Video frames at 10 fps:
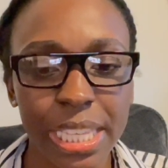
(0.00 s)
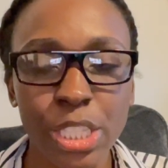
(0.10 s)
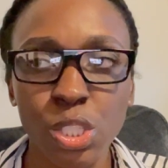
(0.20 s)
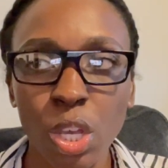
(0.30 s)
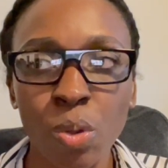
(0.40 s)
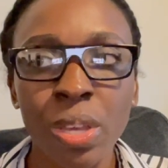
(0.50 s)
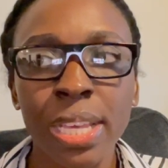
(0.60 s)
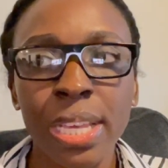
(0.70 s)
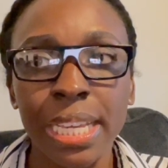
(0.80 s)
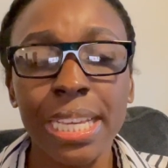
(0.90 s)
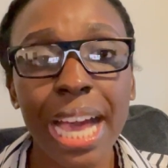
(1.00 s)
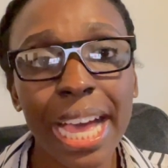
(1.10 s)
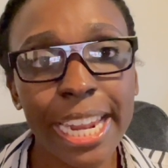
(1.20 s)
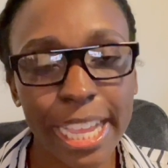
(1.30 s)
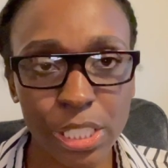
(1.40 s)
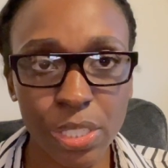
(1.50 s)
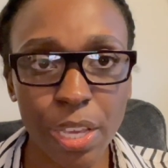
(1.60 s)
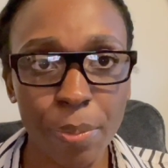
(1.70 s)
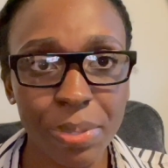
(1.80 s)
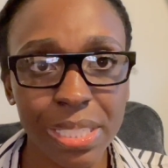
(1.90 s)
And so God actually
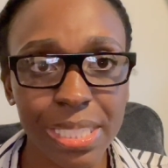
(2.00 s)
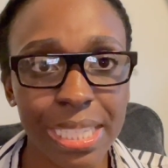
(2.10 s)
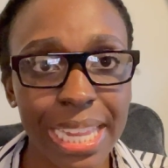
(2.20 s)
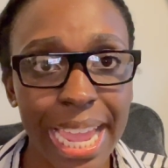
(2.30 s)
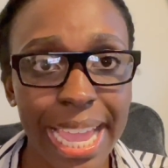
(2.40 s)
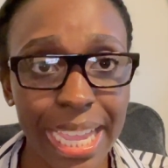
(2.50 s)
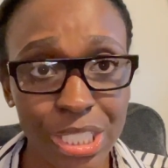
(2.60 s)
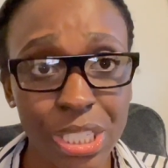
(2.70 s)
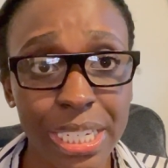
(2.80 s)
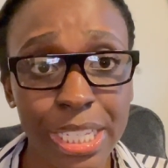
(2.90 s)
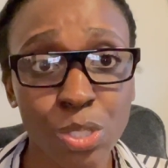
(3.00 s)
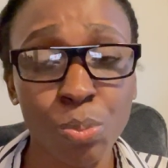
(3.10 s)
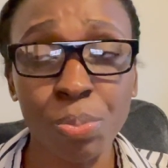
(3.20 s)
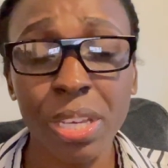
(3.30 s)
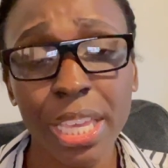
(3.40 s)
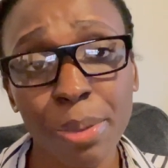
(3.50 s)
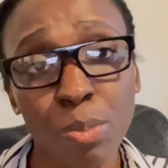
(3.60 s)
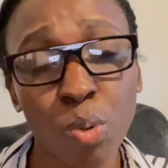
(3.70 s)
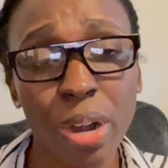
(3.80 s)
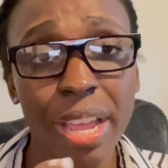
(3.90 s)
helped me to see that I actually need to put in
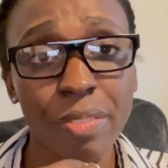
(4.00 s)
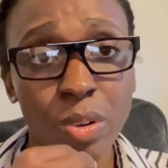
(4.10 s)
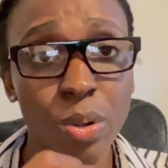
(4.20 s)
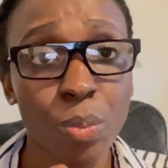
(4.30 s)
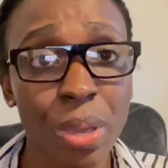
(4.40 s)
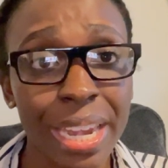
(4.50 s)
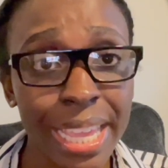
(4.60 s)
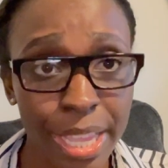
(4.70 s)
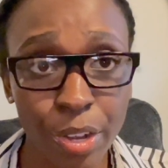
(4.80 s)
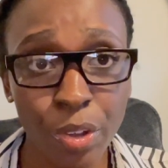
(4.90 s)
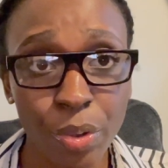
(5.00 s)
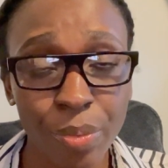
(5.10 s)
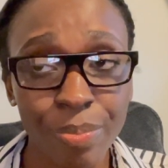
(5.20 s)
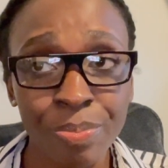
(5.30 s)
more effort in here,